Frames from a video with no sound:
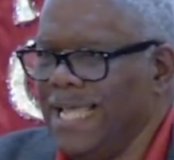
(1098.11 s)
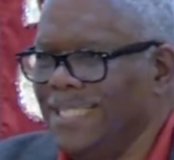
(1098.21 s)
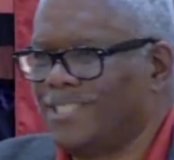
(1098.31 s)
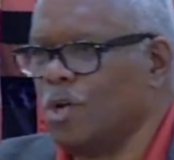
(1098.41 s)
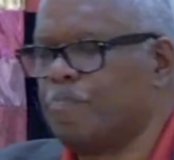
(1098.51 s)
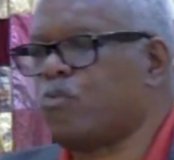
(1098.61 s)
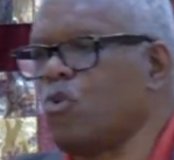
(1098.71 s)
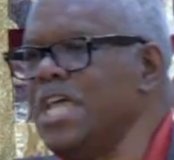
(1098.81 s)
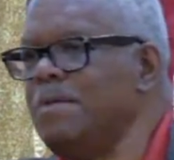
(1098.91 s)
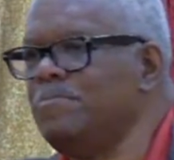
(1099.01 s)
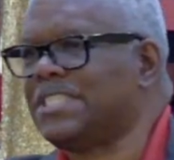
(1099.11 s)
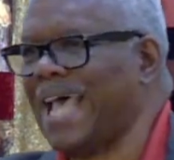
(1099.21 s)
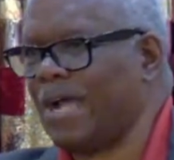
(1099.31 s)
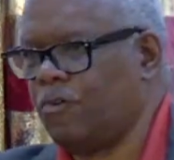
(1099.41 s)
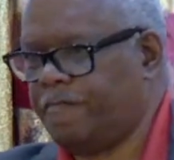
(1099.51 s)
supreme
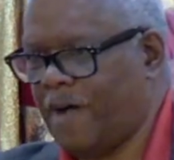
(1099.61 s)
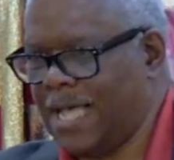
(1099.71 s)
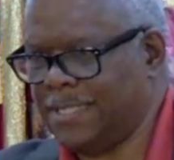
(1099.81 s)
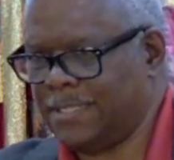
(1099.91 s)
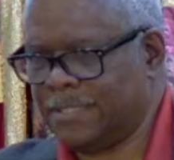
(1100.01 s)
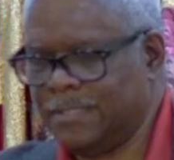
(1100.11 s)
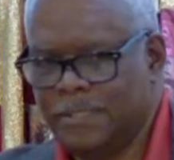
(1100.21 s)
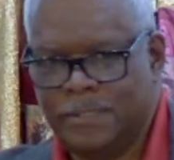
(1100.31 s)
sacrifice,